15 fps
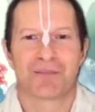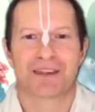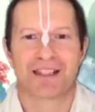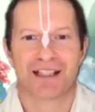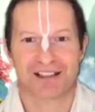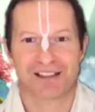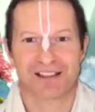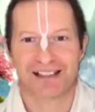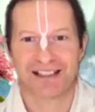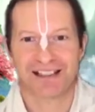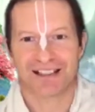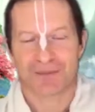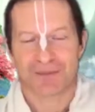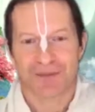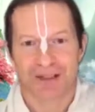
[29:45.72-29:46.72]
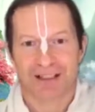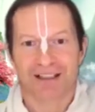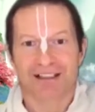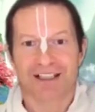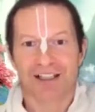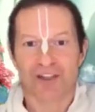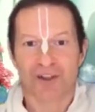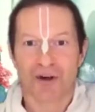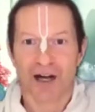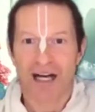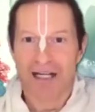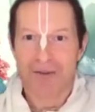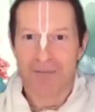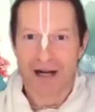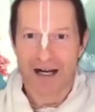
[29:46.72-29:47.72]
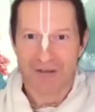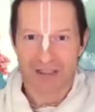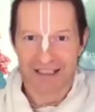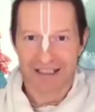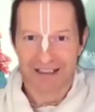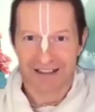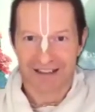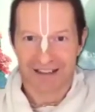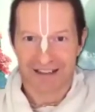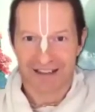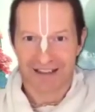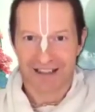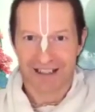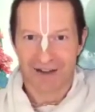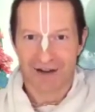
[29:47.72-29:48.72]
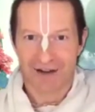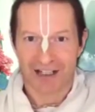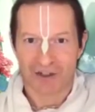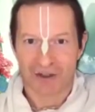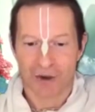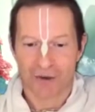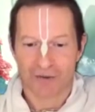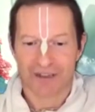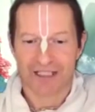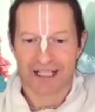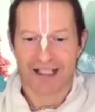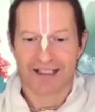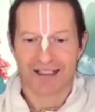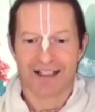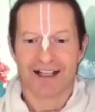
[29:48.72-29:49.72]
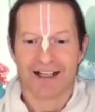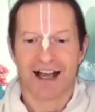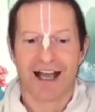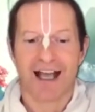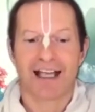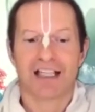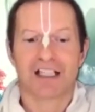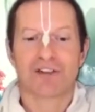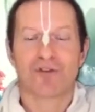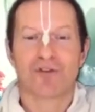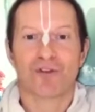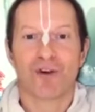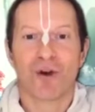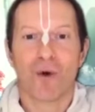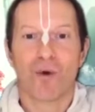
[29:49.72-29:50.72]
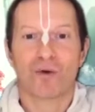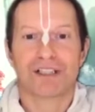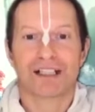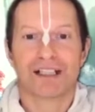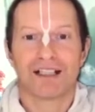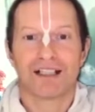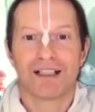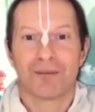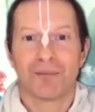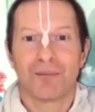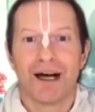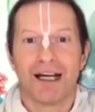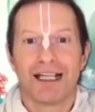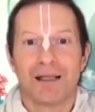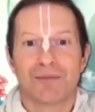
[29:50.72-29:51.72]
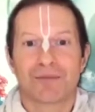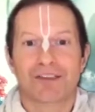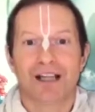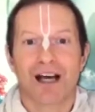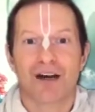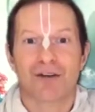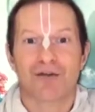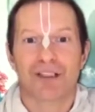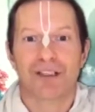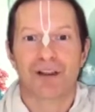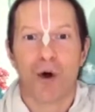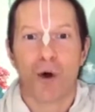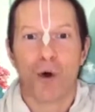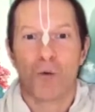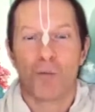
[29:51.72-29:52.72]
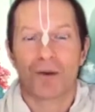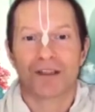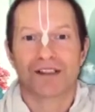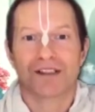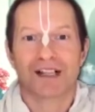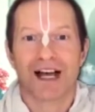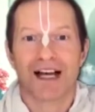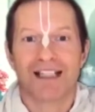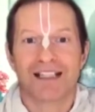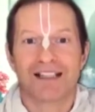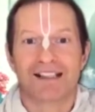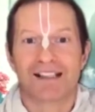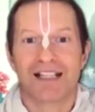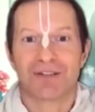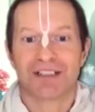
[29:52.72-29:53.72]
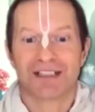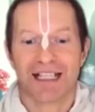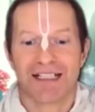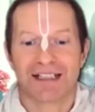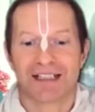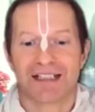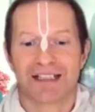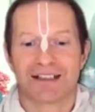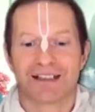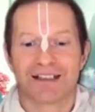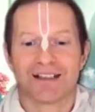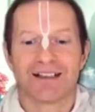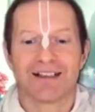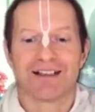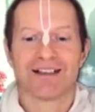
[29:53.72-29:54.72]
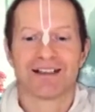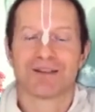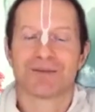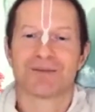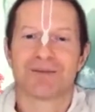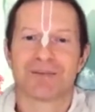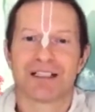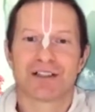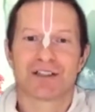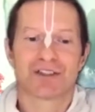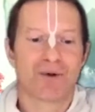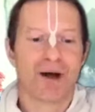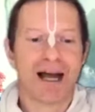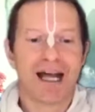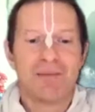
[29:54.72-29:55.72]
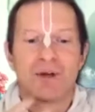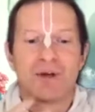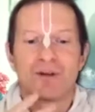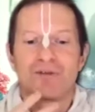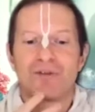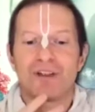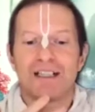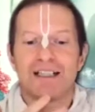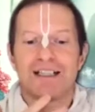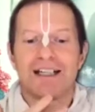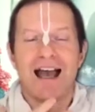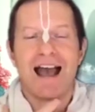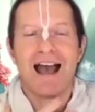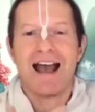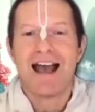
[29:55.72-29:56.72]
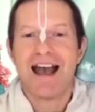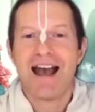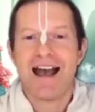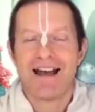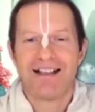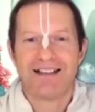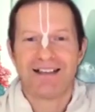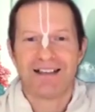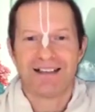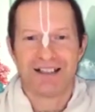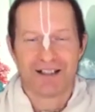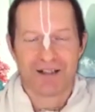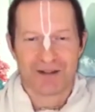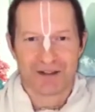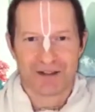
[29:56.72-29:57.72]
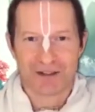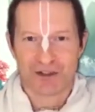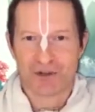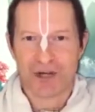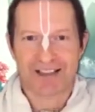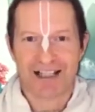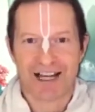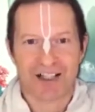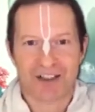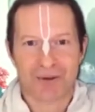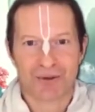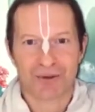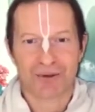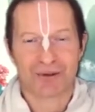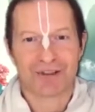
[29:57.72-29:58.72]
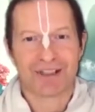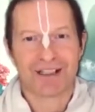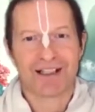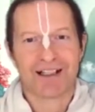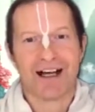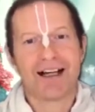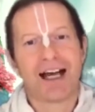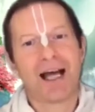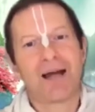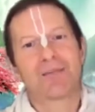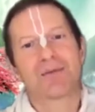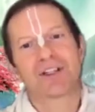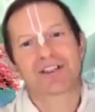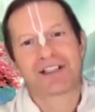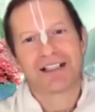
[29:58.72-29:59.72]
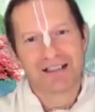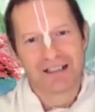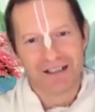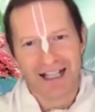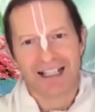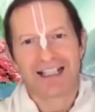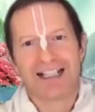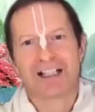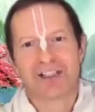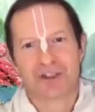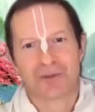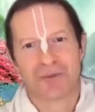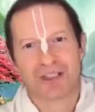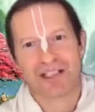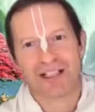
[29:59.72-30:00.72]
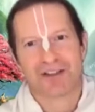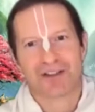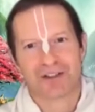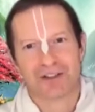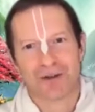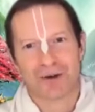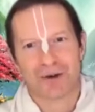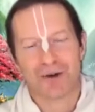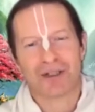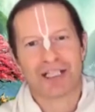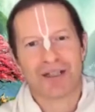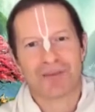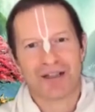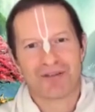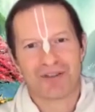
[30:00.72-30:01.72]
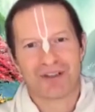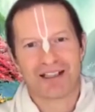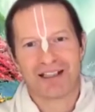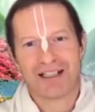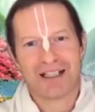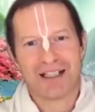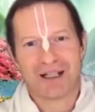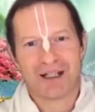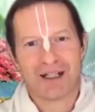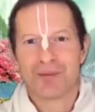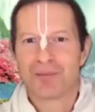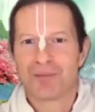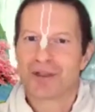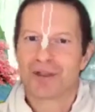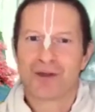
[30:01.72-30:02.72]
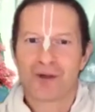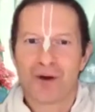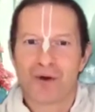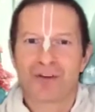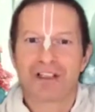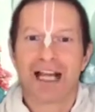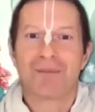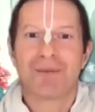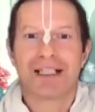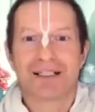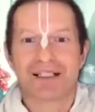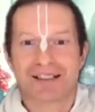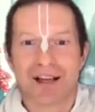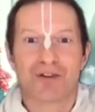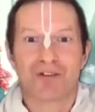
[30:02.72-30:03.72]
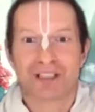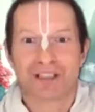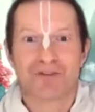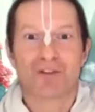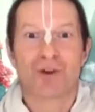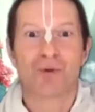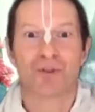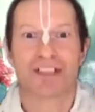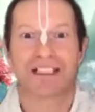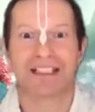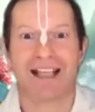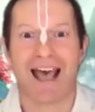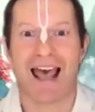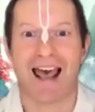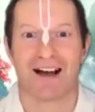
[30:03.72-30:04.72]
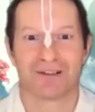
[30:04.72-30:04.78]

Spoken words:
Just see, this great mountain, Giriraj Govardhan, is floating by himself in the open sky. He's levitating. So I'm not feeling any stress at all, And I'm just like an instrument just holding my finger here. But Govardhan himself is floating in the air.